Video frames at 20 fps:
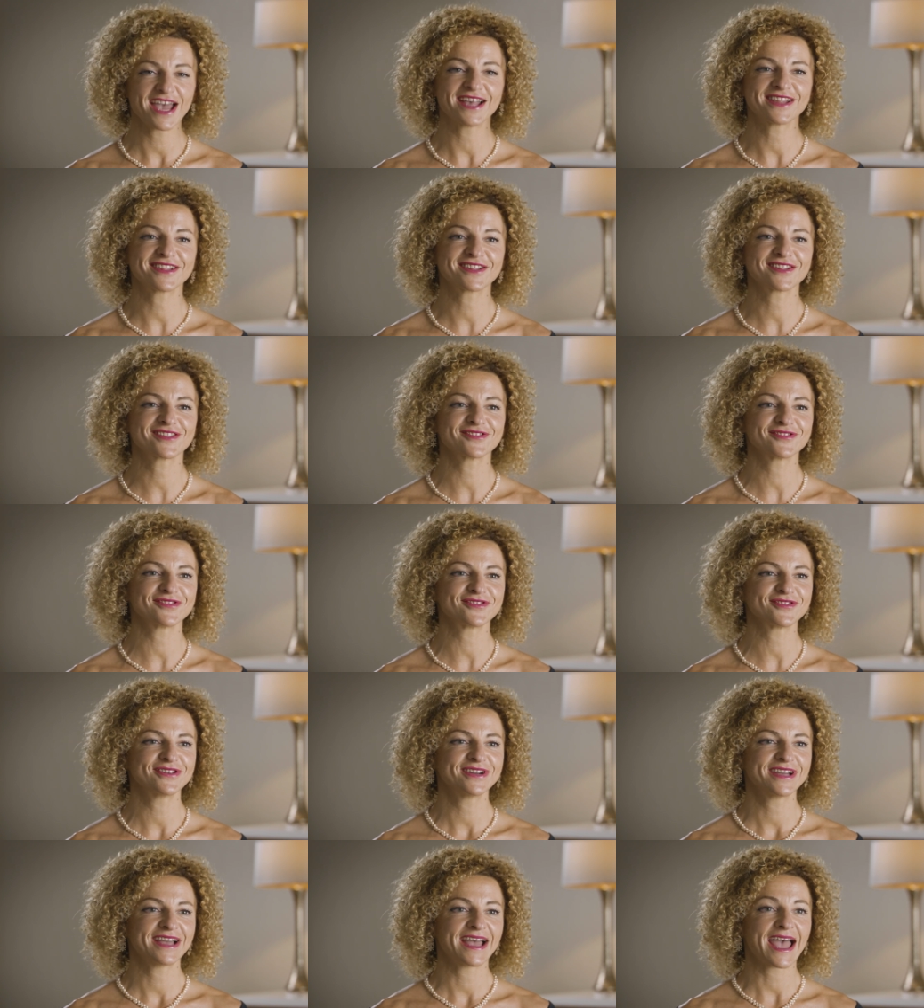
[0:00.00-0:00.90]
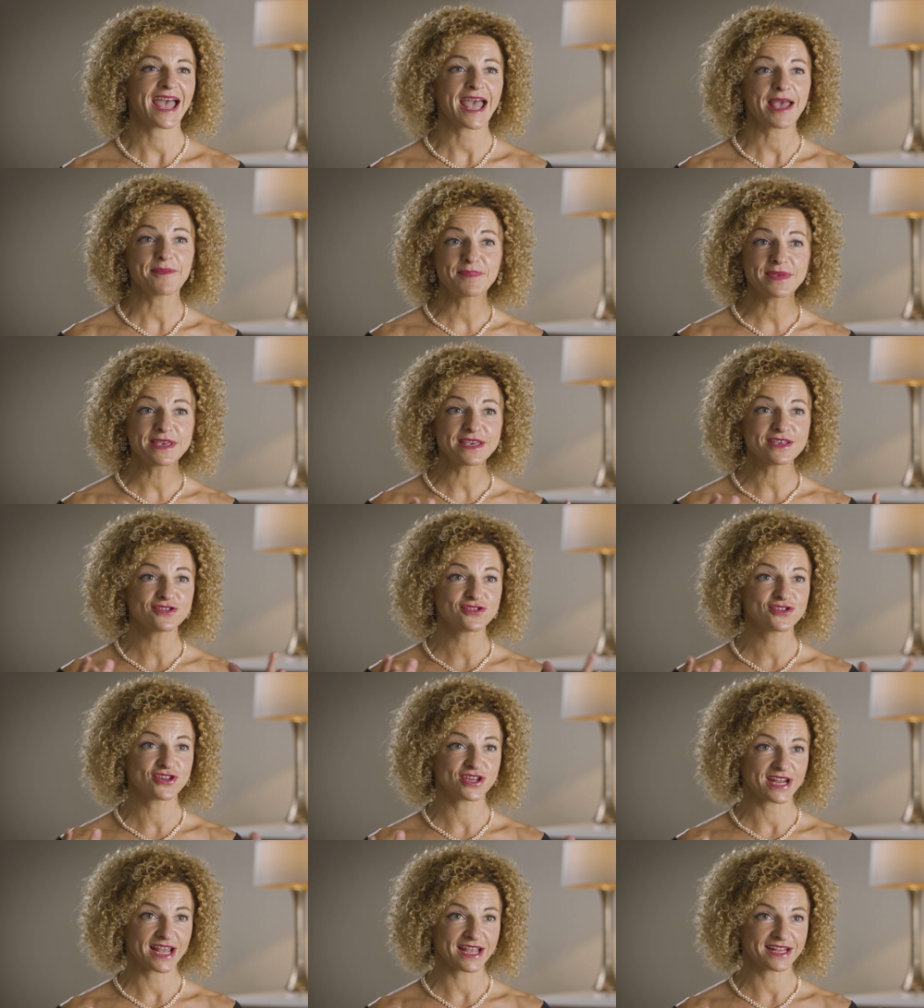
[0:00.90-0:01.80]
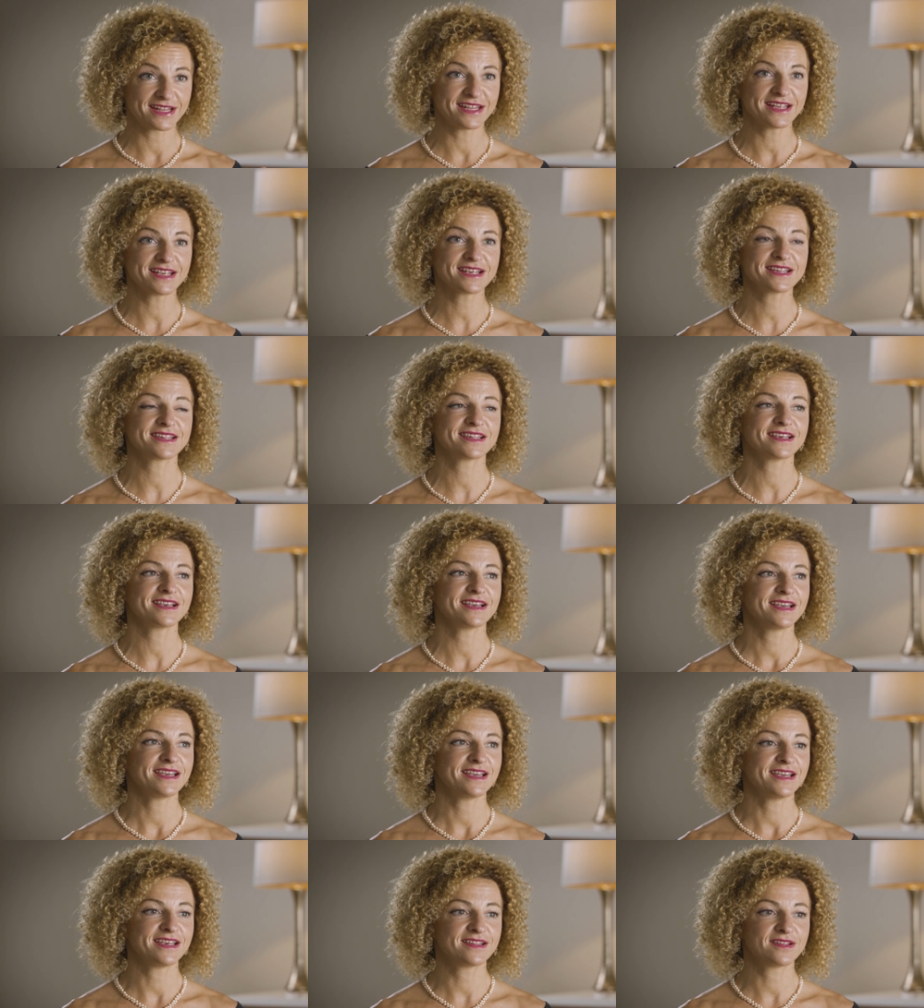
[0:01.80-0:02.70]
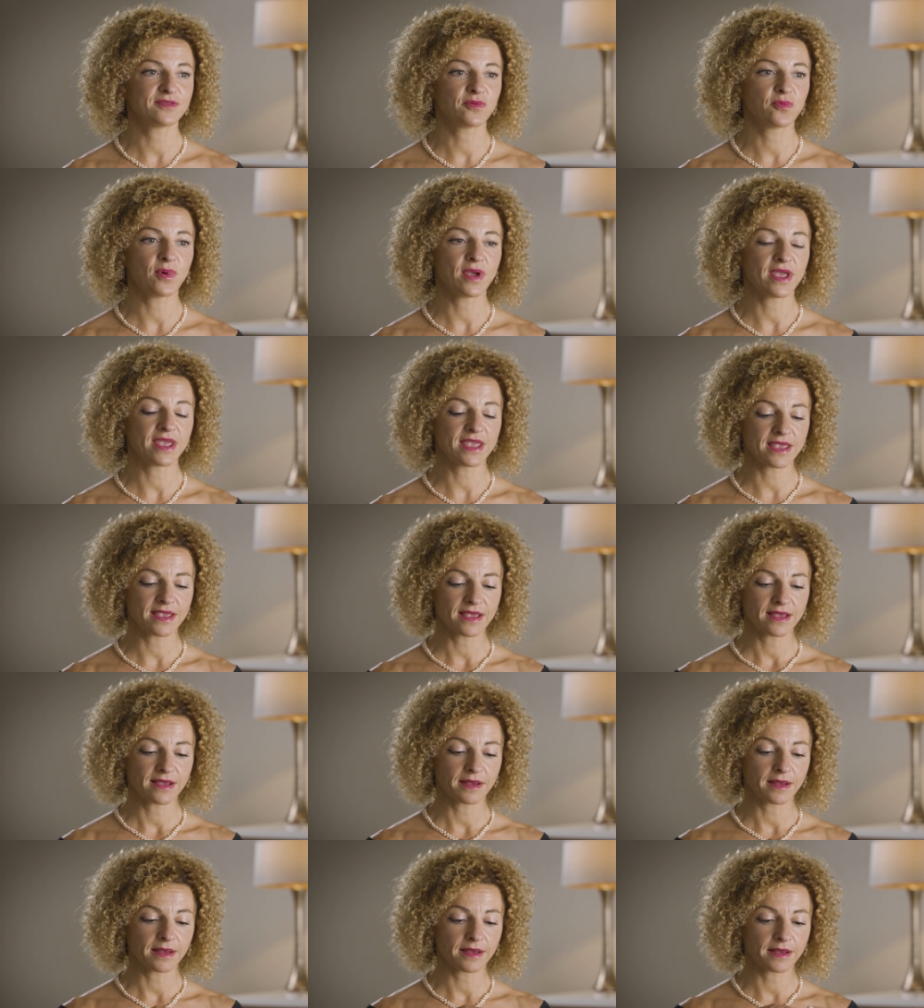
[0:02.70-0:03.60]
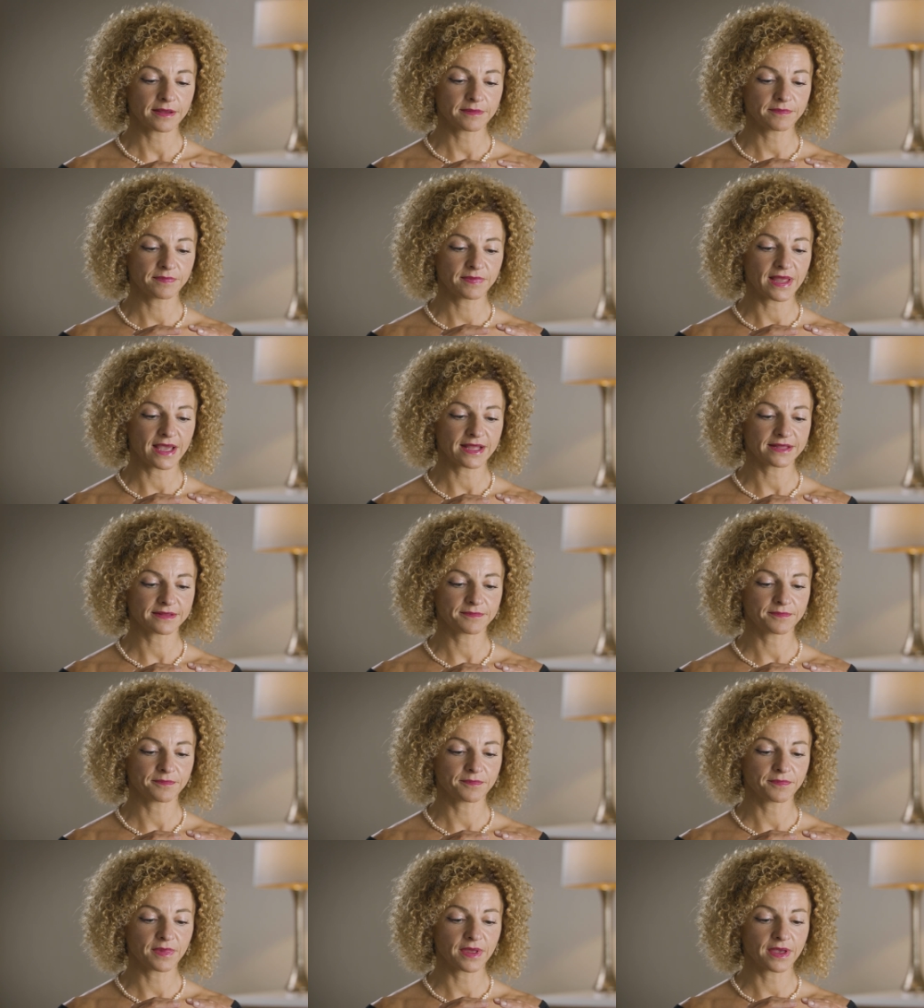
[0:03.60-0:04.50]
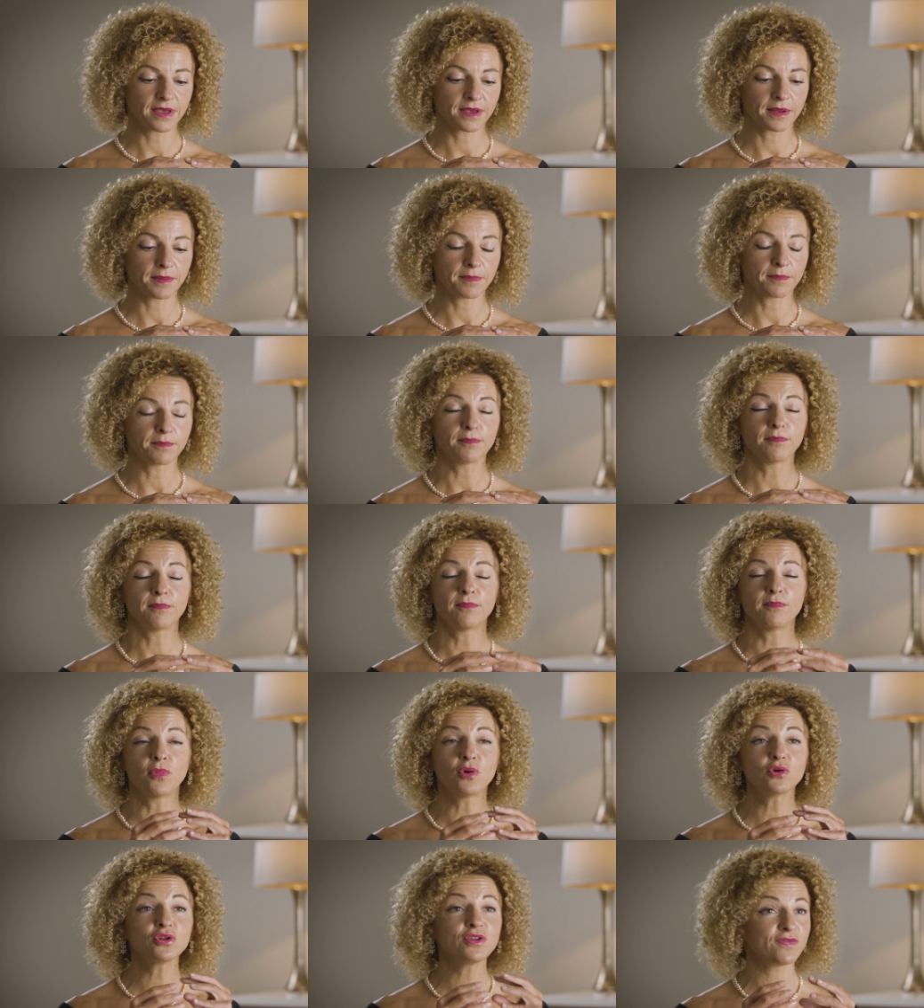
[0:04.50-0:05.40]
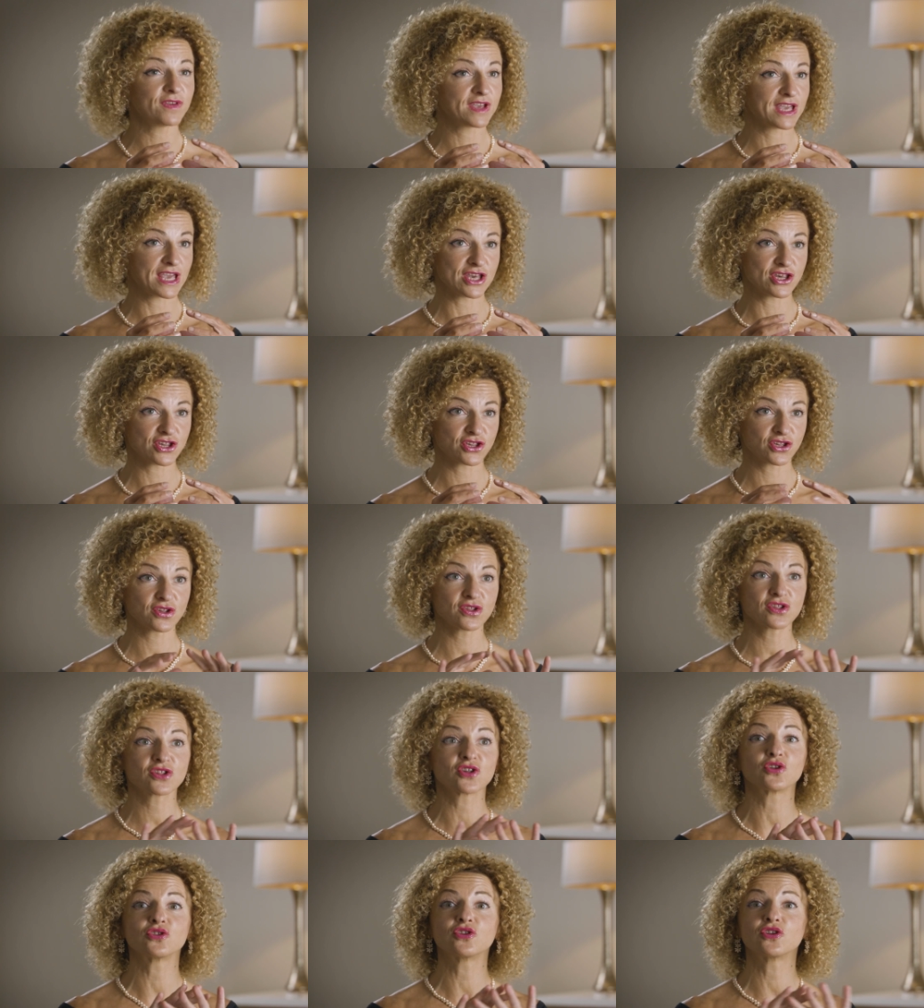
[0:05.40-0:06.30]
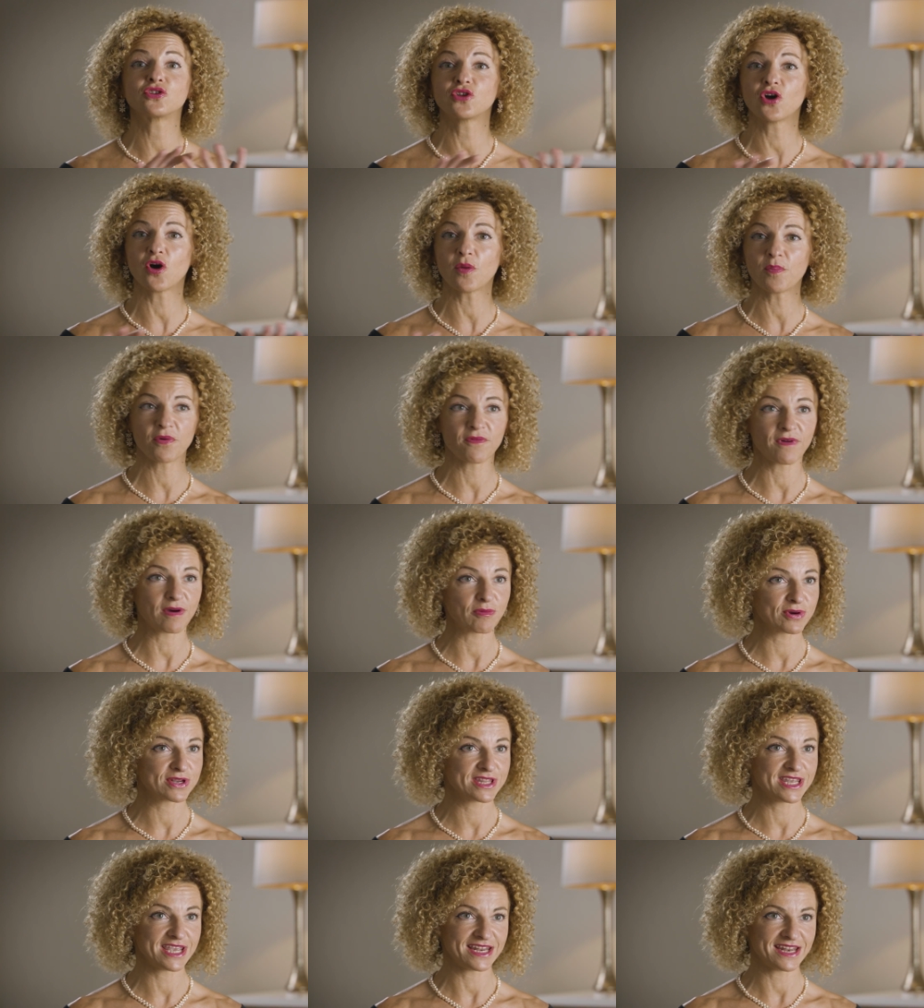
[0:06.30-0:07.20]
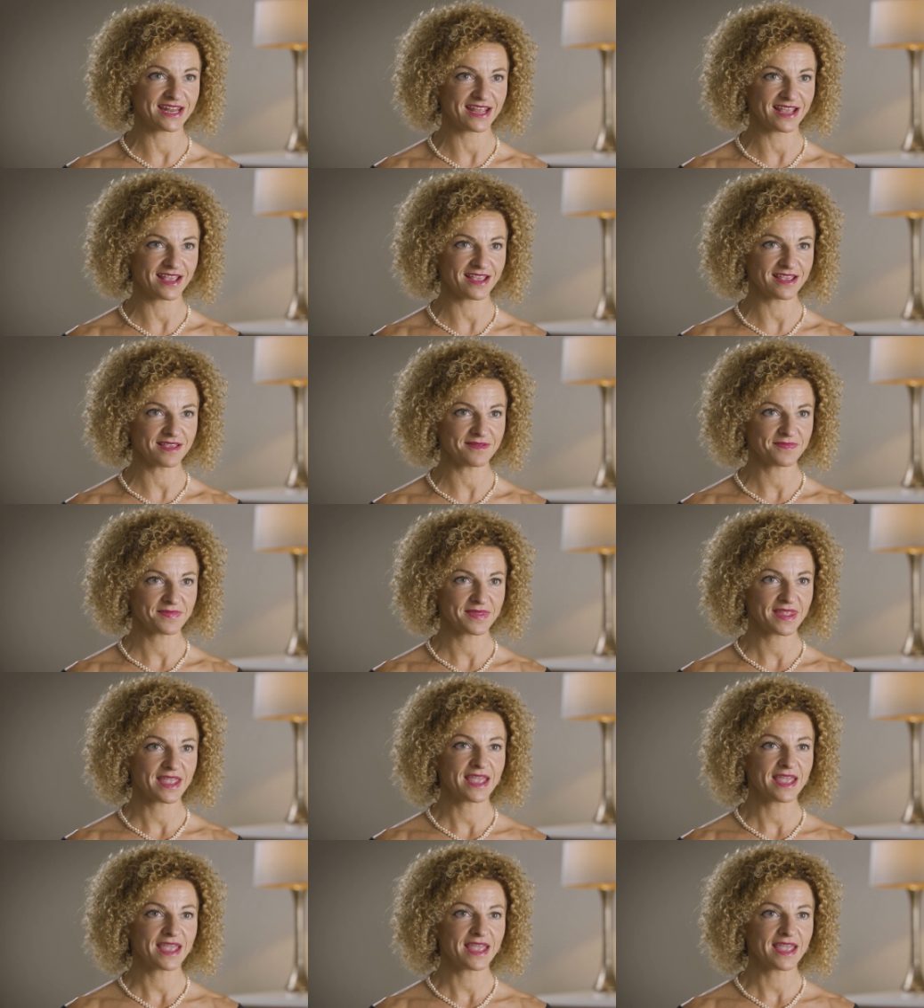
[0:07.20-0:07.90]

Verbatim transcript: and so epigenetics is the way uh, that uh, modifications on the top of our DNA